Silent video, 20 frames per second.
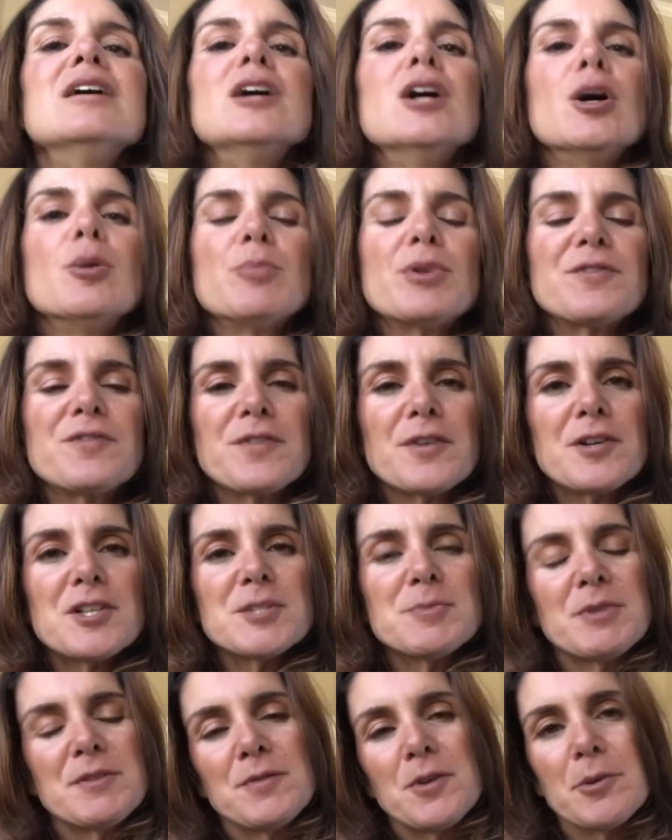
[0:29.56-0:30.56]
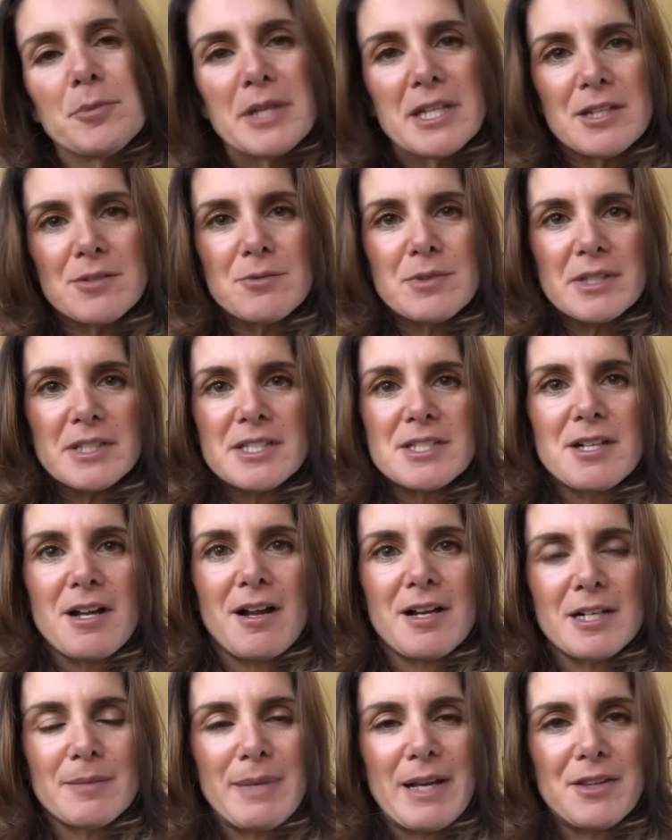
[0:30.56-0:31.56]
but first, before we can really
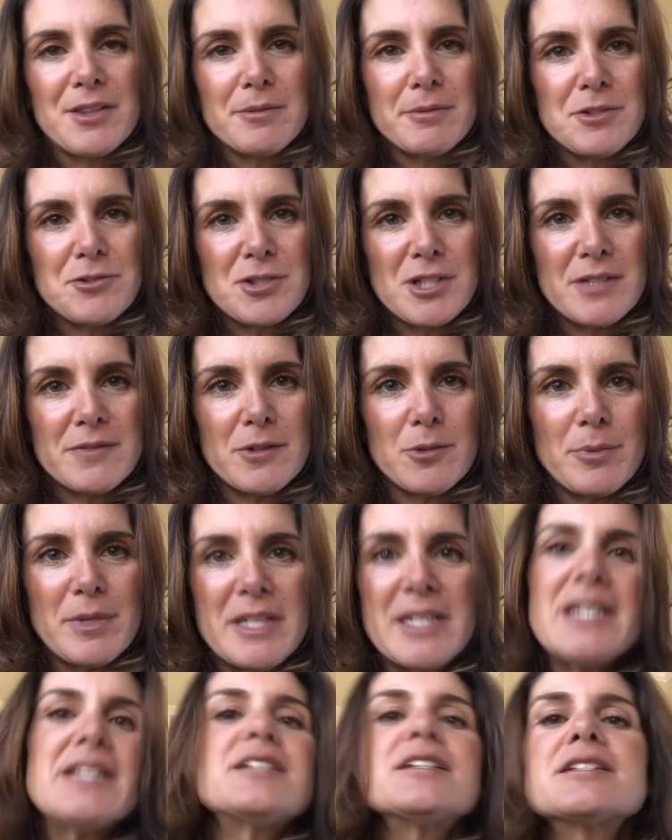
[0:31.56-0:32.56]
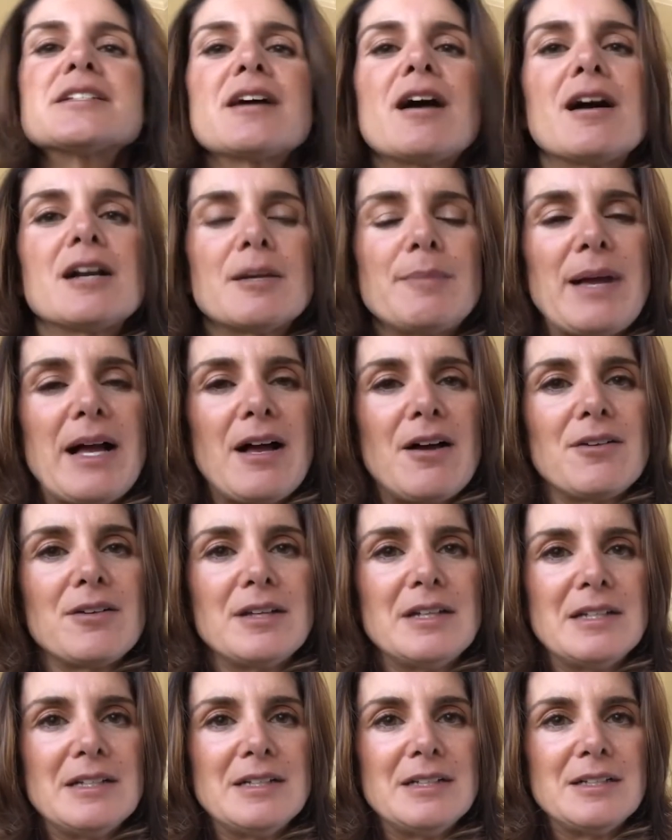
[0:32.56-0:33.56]
talk about the retrieval, we need to talk about
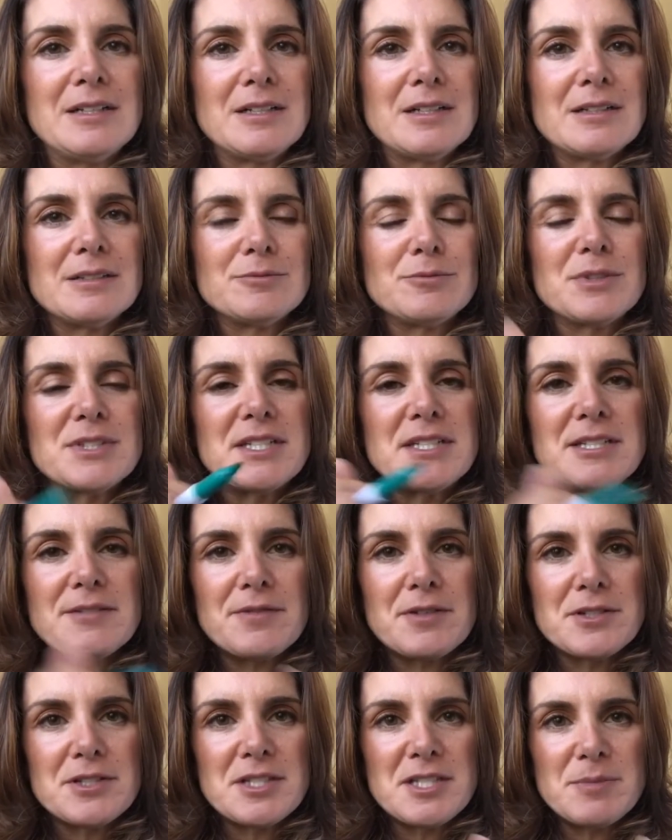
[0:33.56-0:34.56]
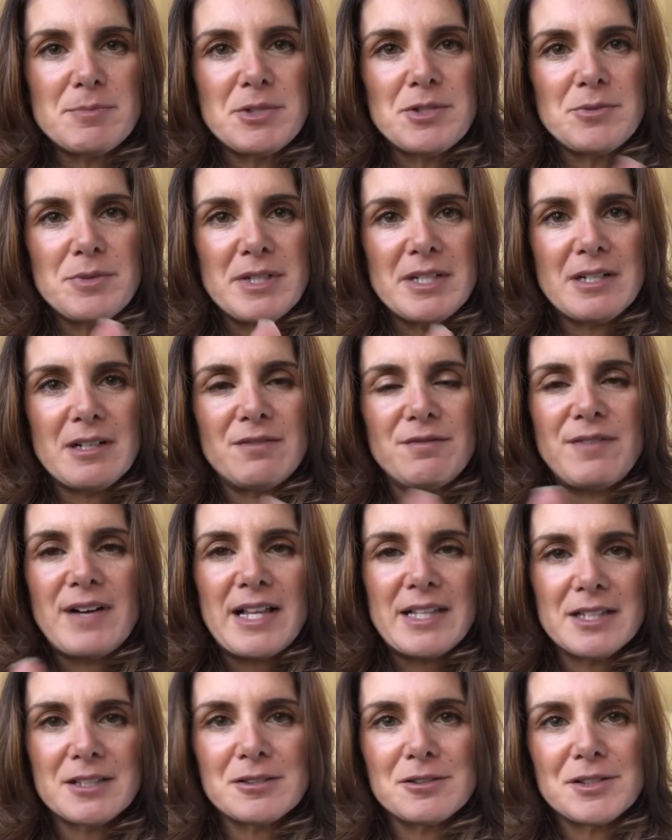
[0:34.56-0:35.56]
with the differences between a
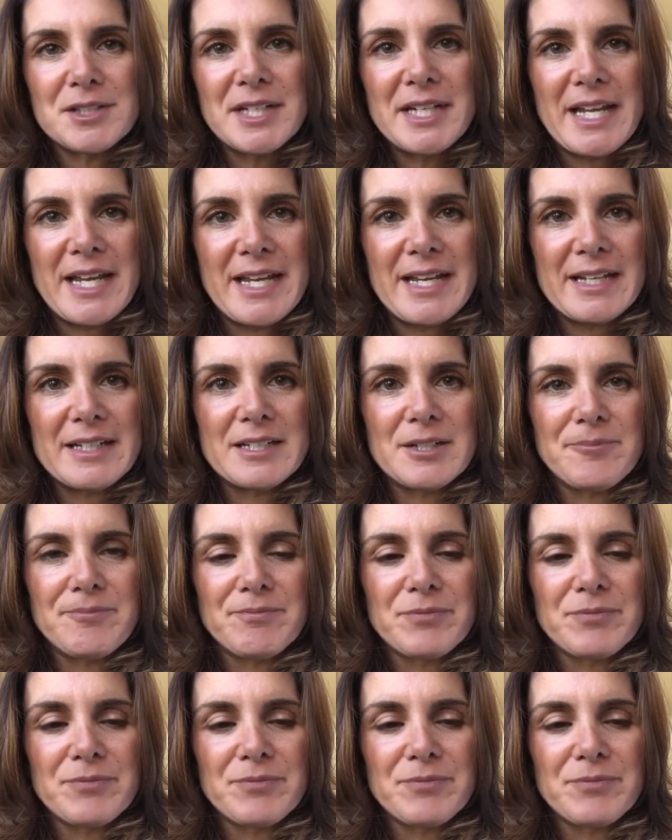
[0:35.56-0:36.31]
follicle and an egg.